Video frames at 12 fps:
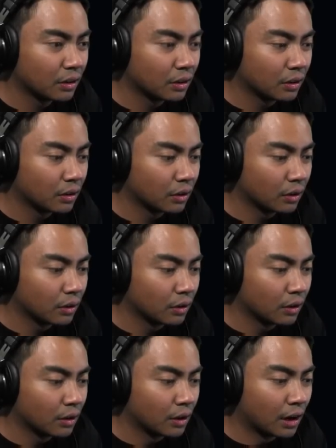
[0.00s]
Whoa,
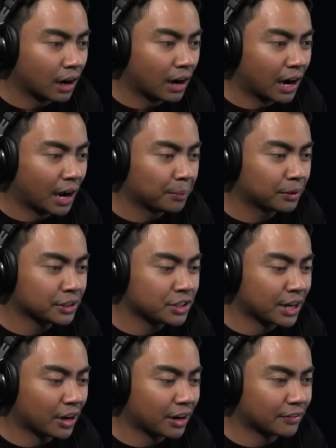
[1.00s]
whoa, whoa. Okay, I'm I
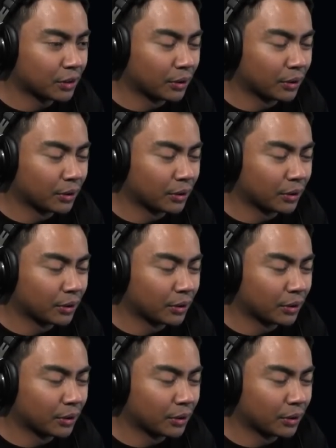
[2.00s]
glitching got...